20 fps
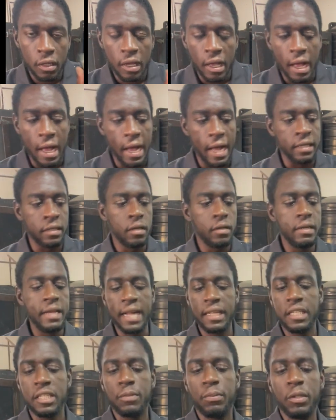and
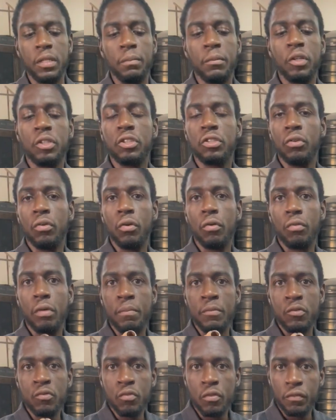that is pretty much to
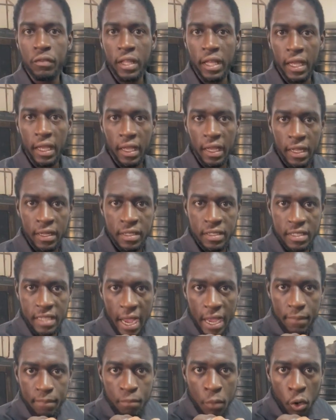remove the
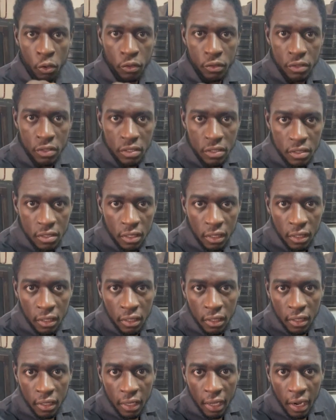inside burrs,
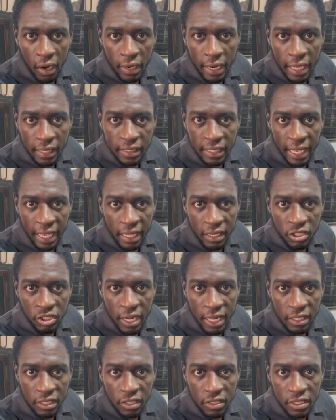or that edge
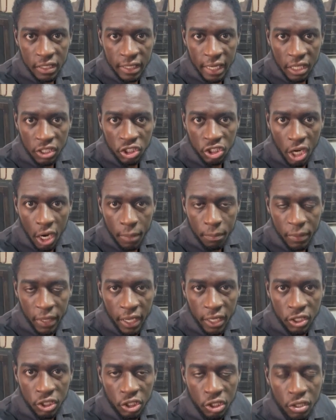that you're seeing, that sharp
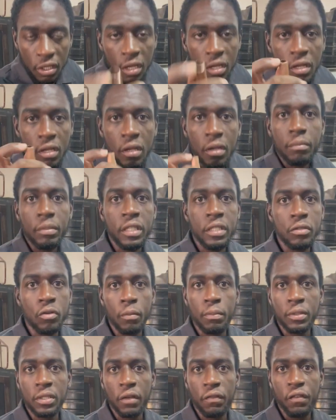edge. Please don't
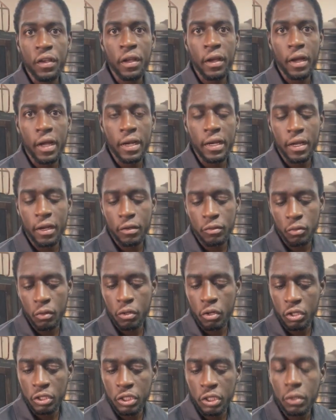put your finger in there, it will
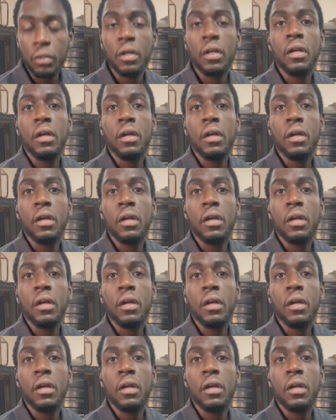cut you.